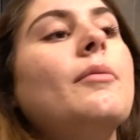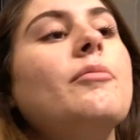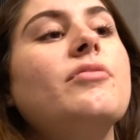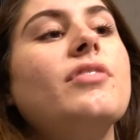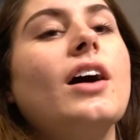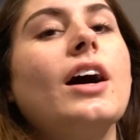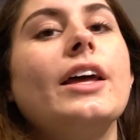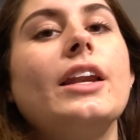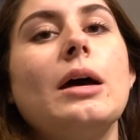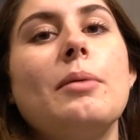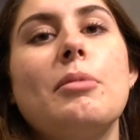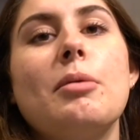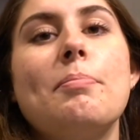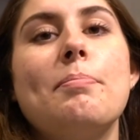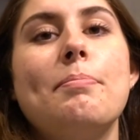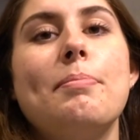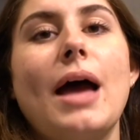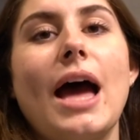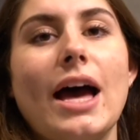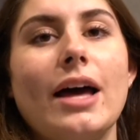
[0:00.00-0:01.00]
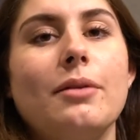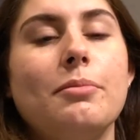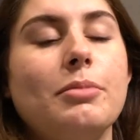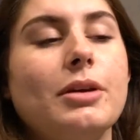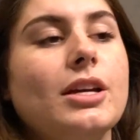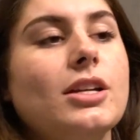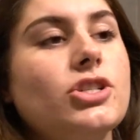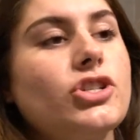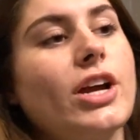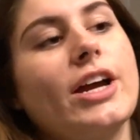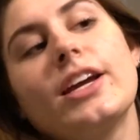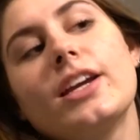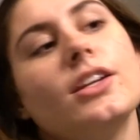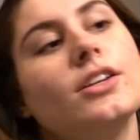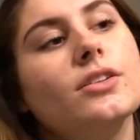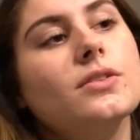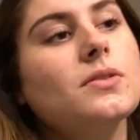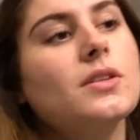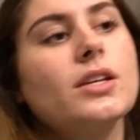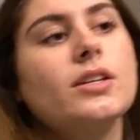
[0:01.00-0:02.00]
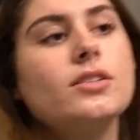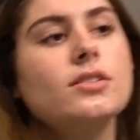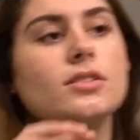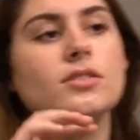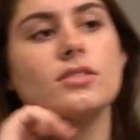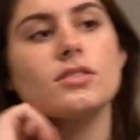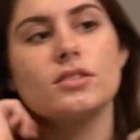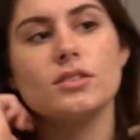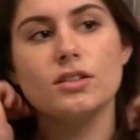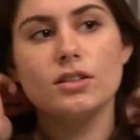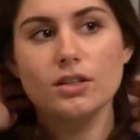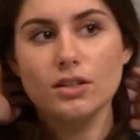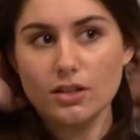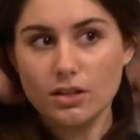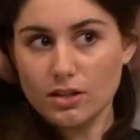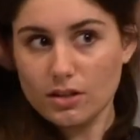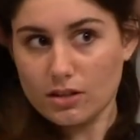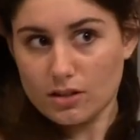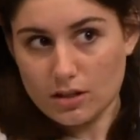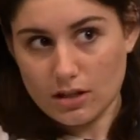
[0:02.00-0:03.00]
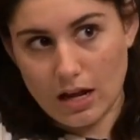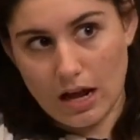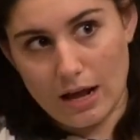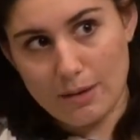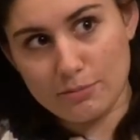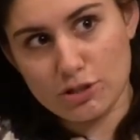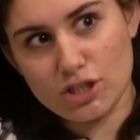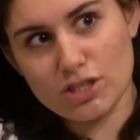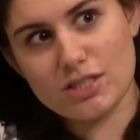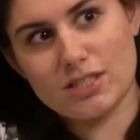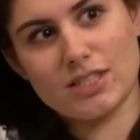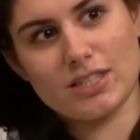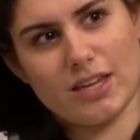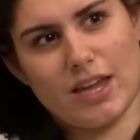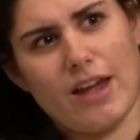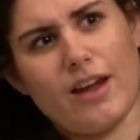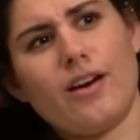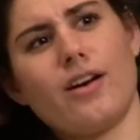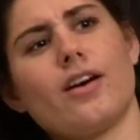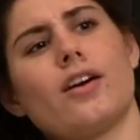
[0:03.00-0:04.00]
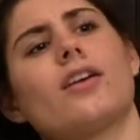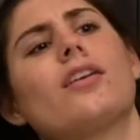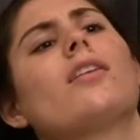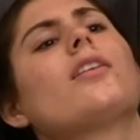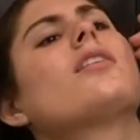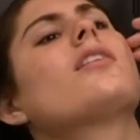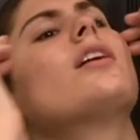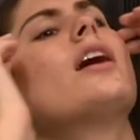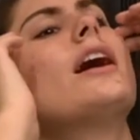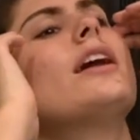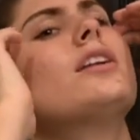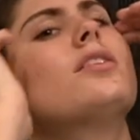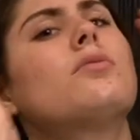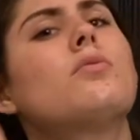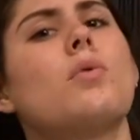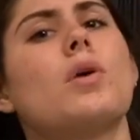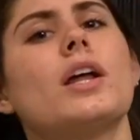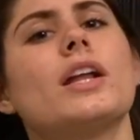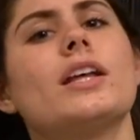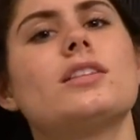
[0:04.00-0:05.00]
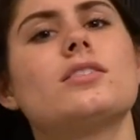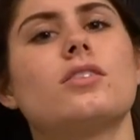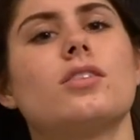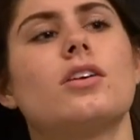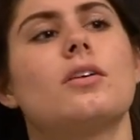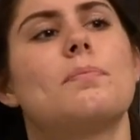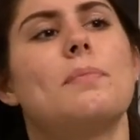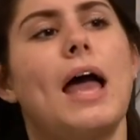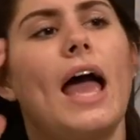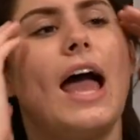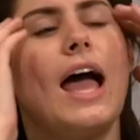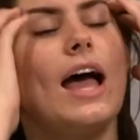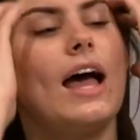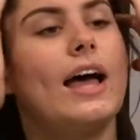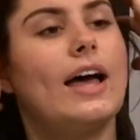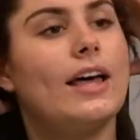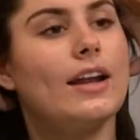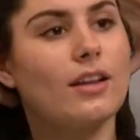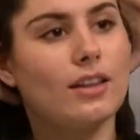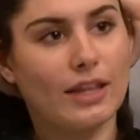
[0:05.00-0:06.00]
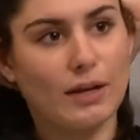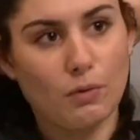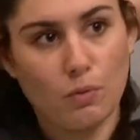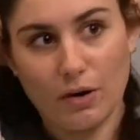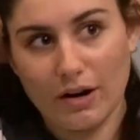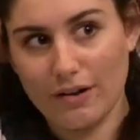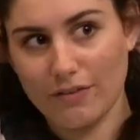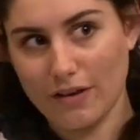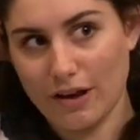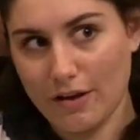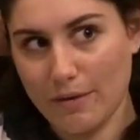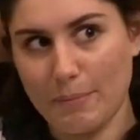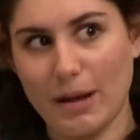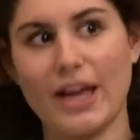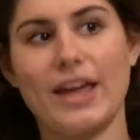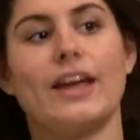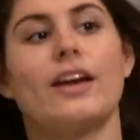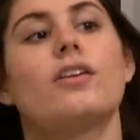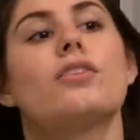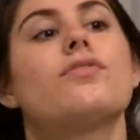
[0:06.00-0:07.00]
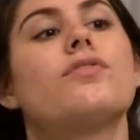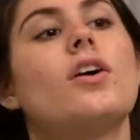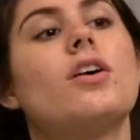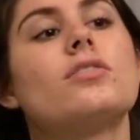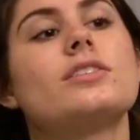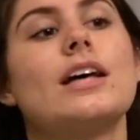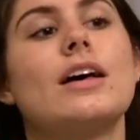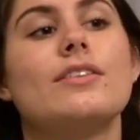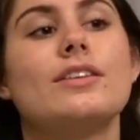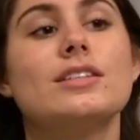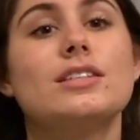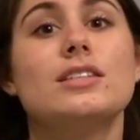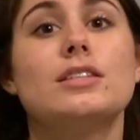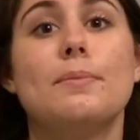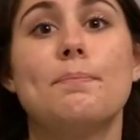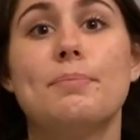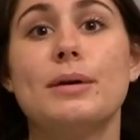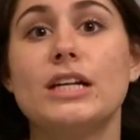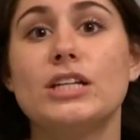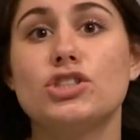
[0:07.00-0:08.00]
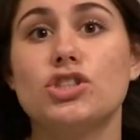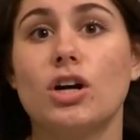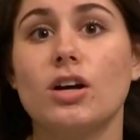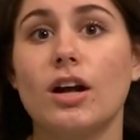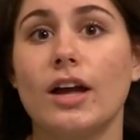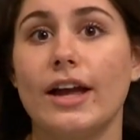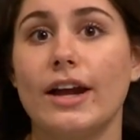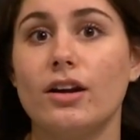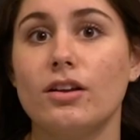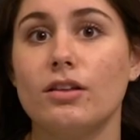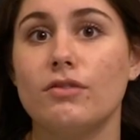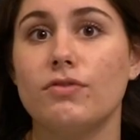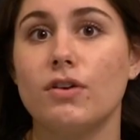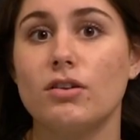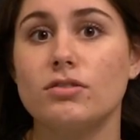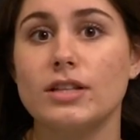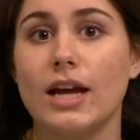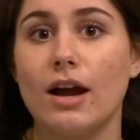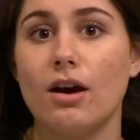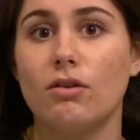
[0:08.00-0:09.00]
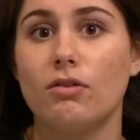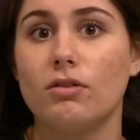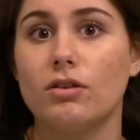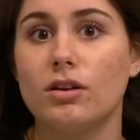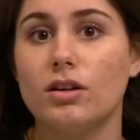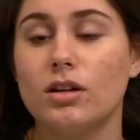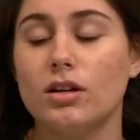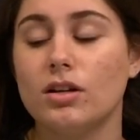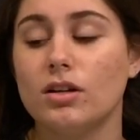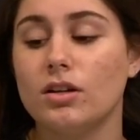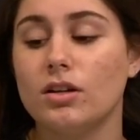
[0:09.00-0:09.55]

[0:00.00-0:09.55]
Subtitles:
I'm fine. I'm a bad bitch. I can do this. I'm just scared. I don't want it to look bad. Like, what if my hair falls out? This is a big chunk of hair that falls out.